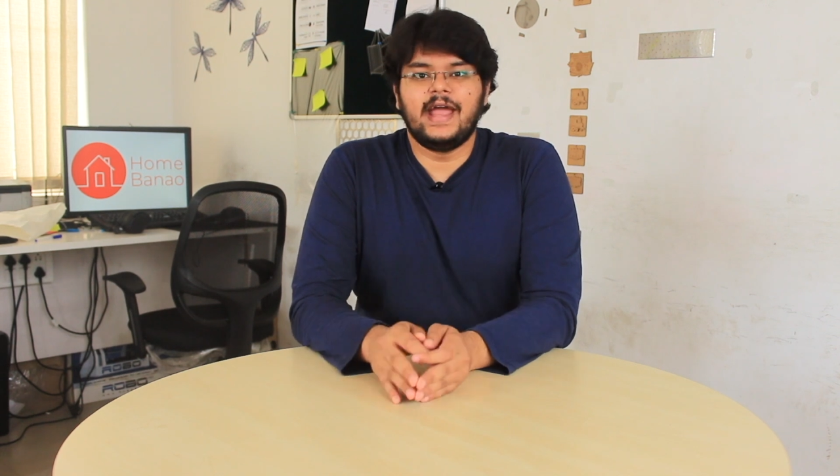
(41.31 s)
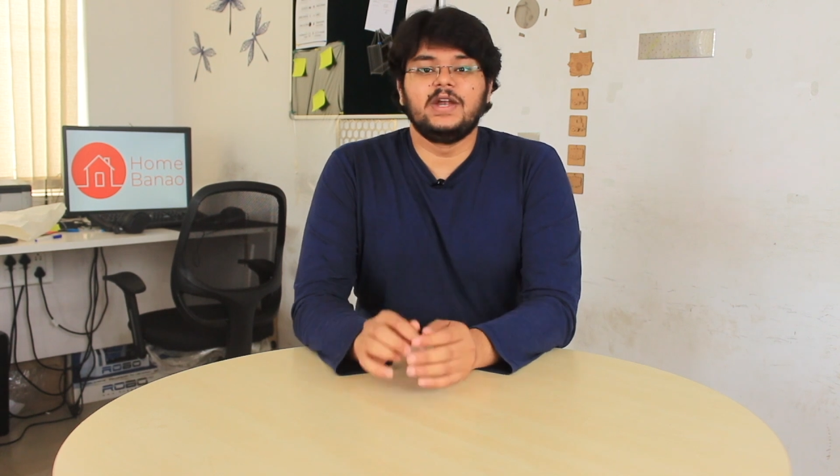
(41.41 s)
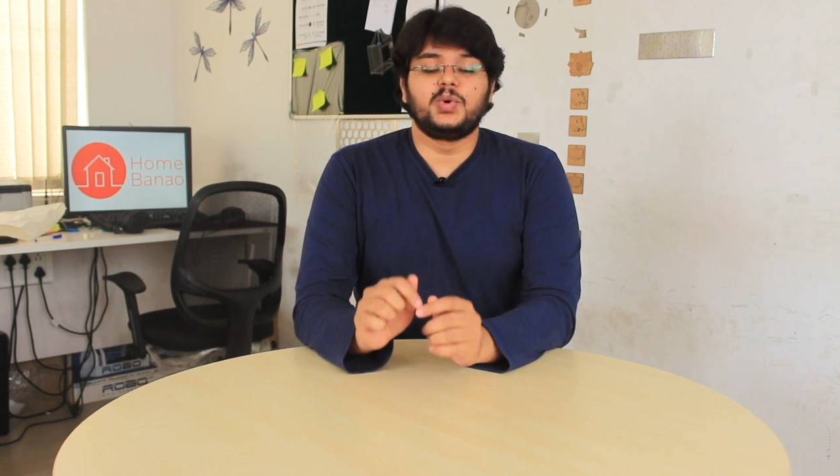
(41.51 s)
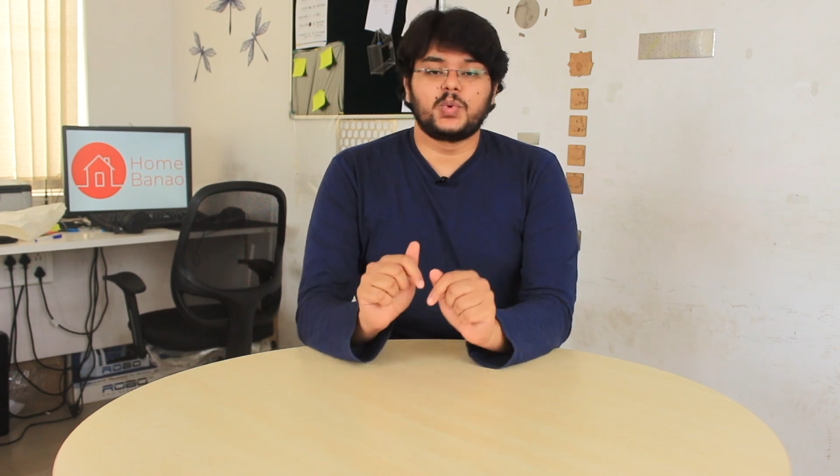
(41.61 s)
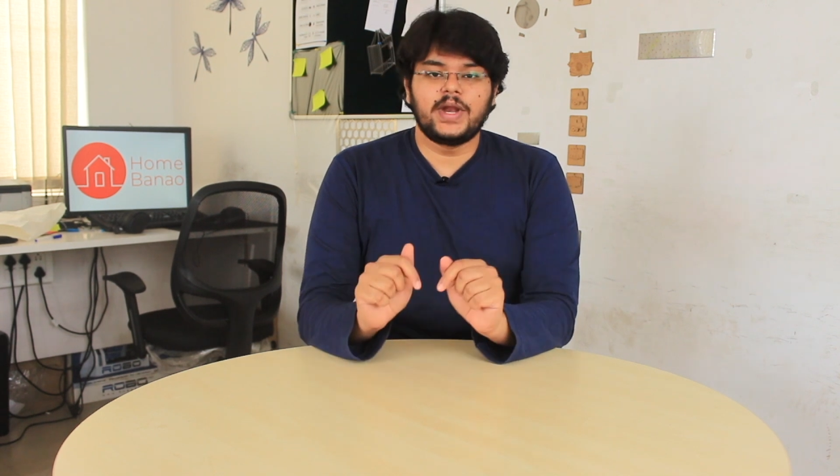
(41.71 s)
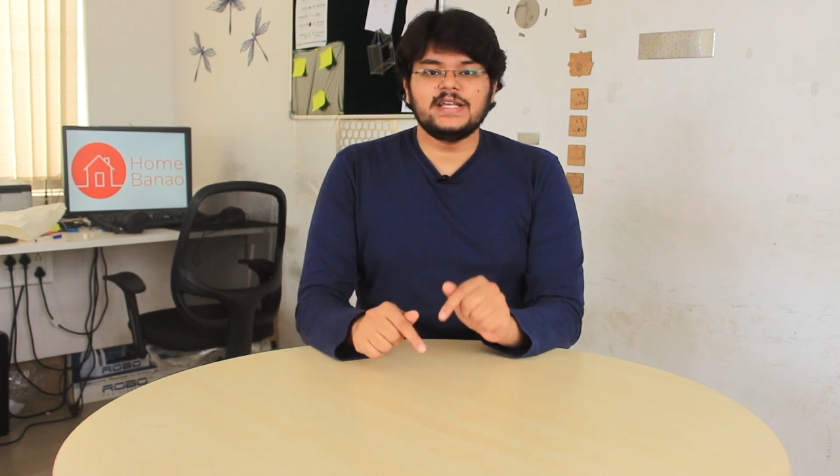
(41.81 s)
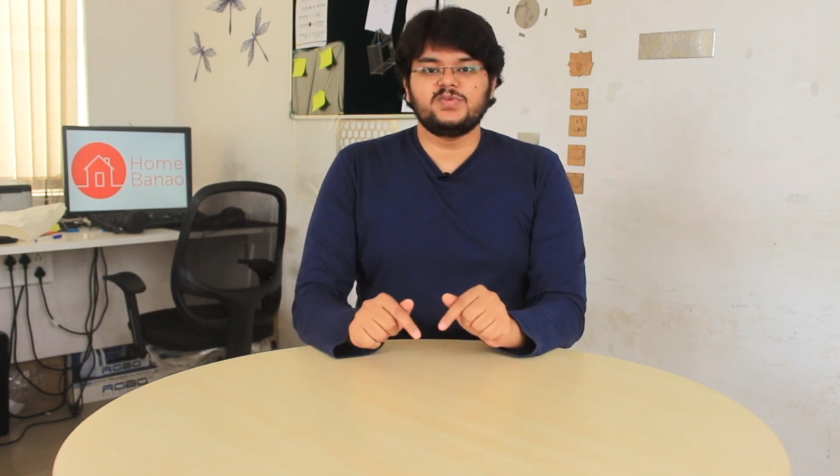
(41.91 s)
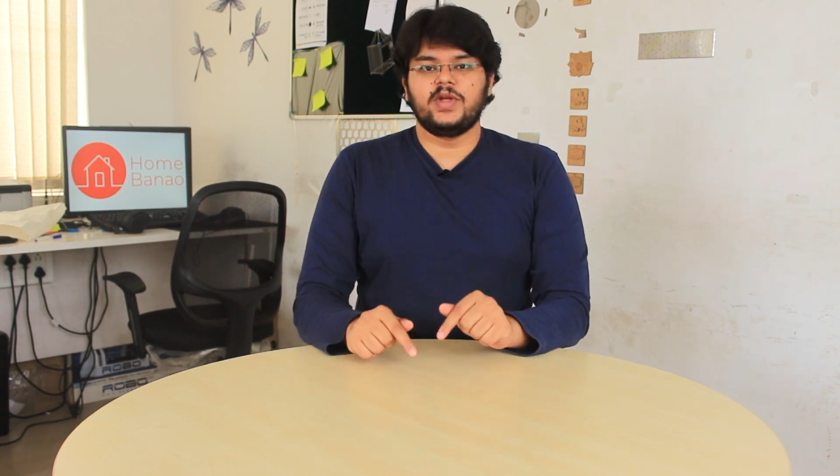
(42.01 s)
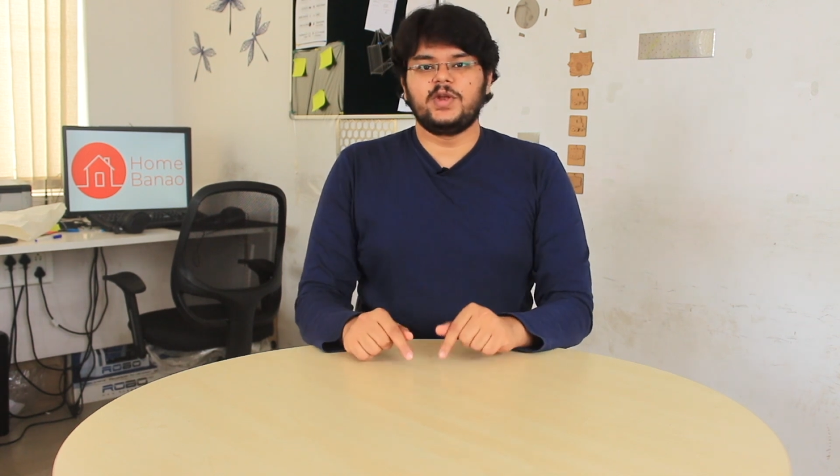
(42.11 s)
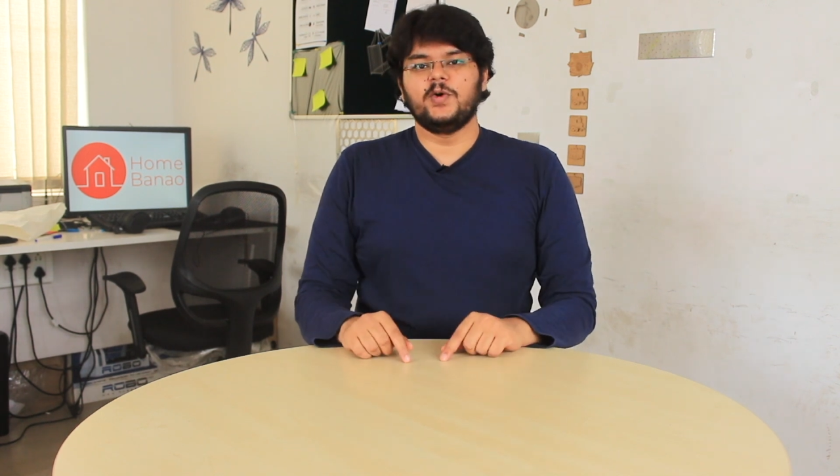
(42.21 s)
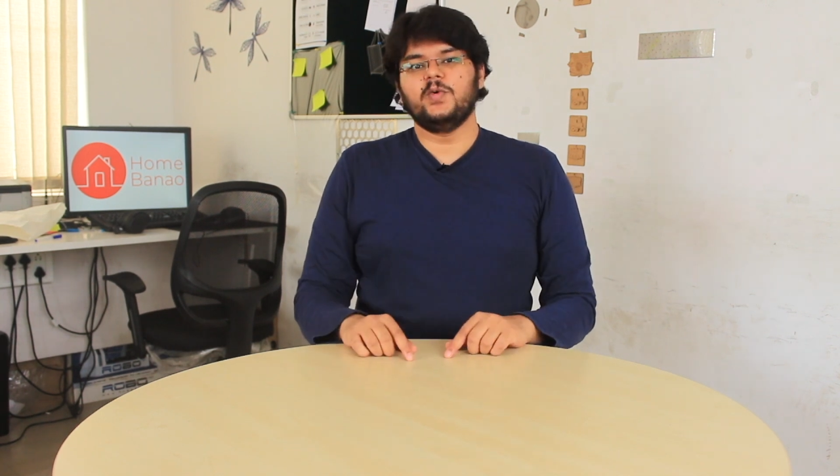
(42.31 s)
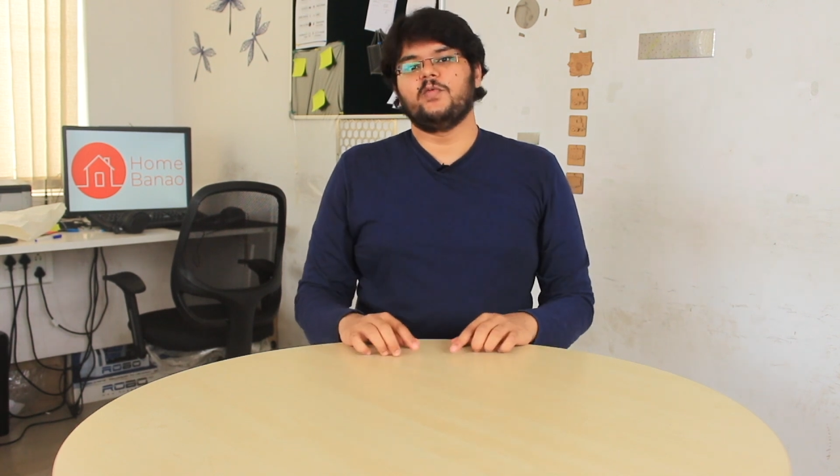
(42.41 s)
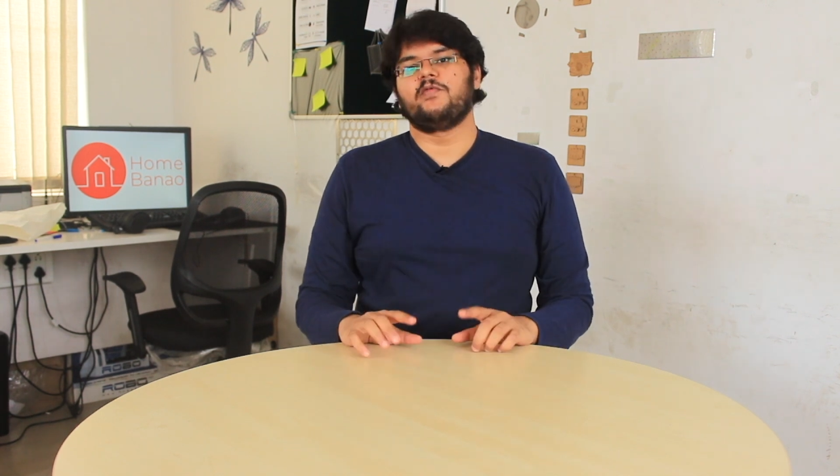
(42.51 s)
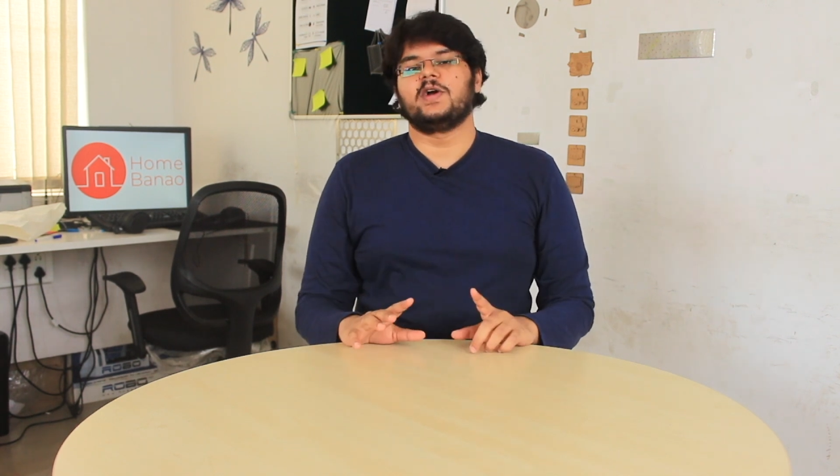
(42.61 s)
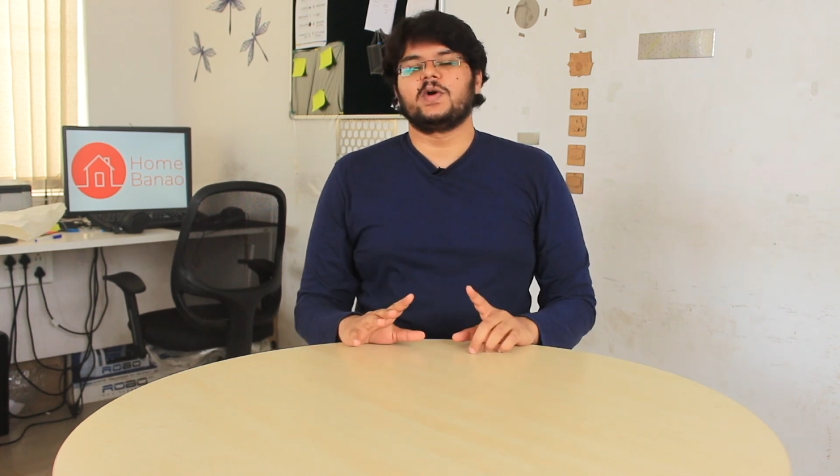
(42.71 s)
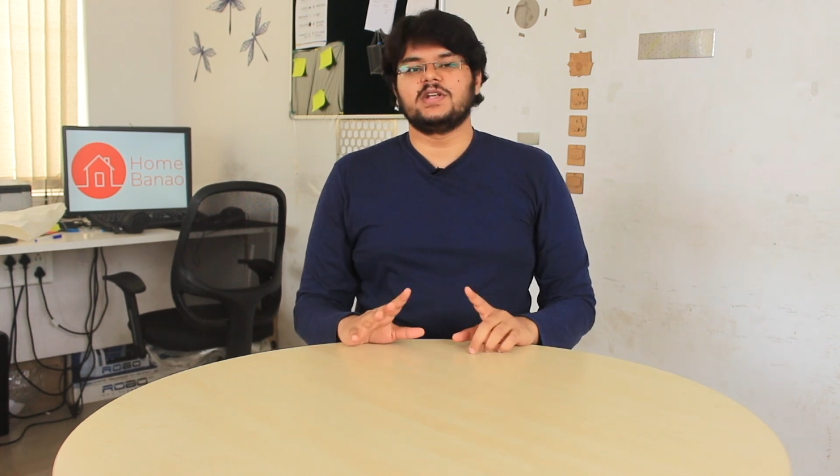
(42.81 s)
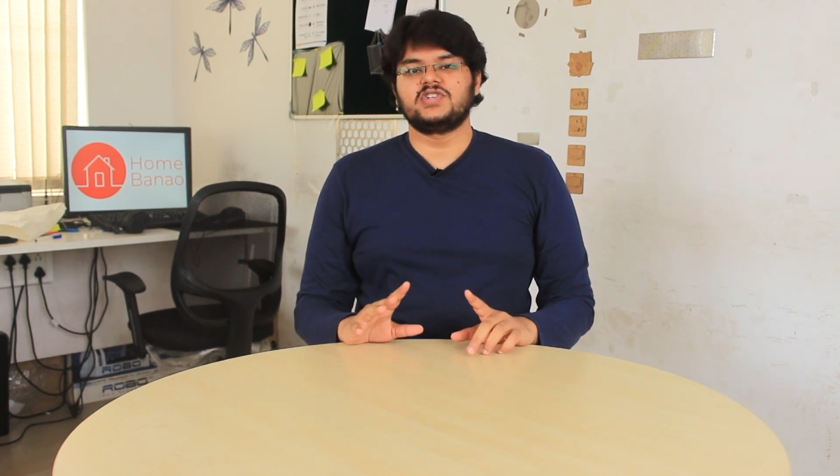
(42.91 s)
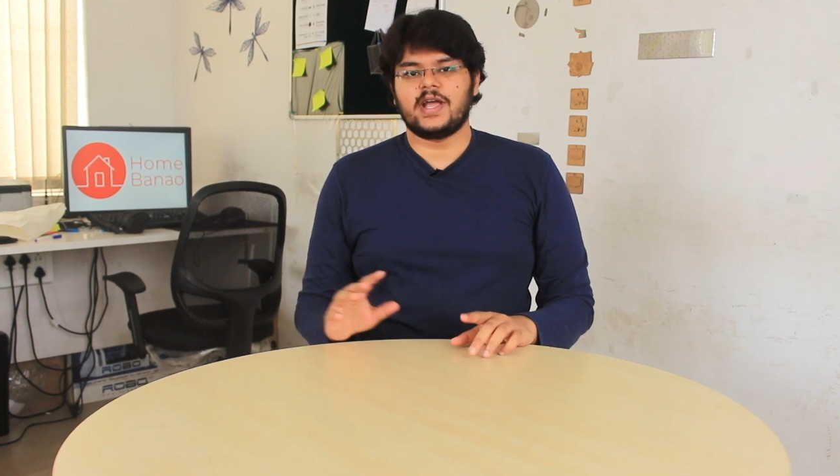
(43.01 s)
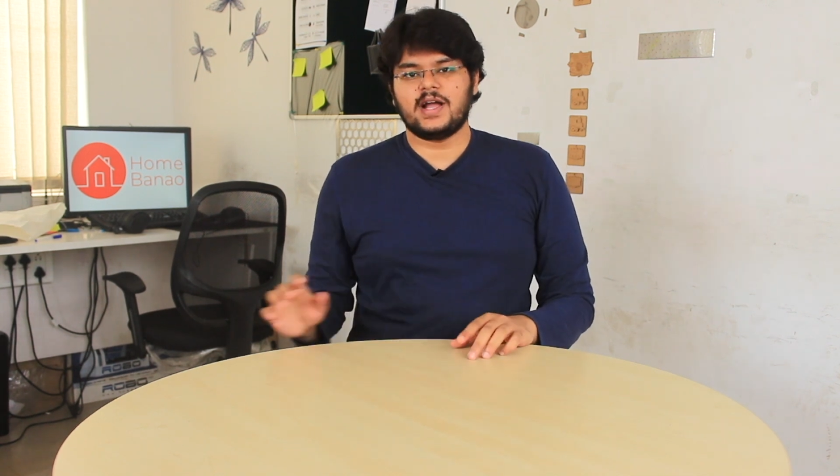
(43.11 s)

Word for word: In today's video, we are gonna